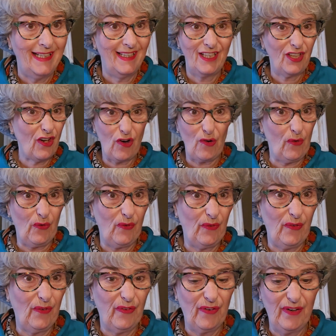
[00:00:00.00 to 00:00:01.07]
No,
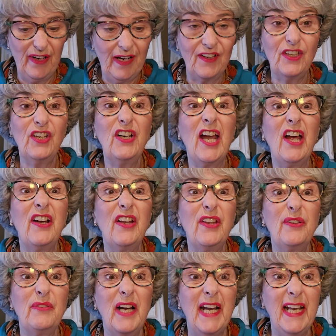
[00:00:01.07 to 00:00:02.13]
they're out of
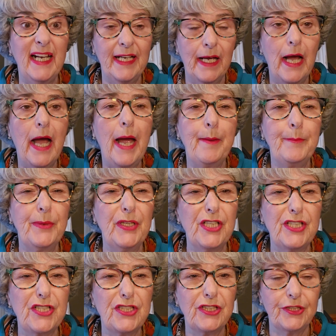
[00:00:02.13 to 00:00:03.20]
the running, I'm pretty
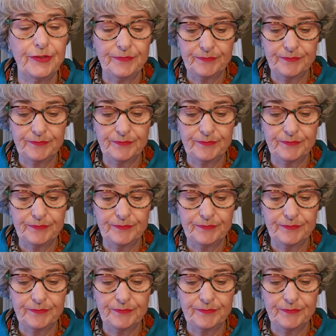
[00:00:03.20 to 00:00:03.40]
sure.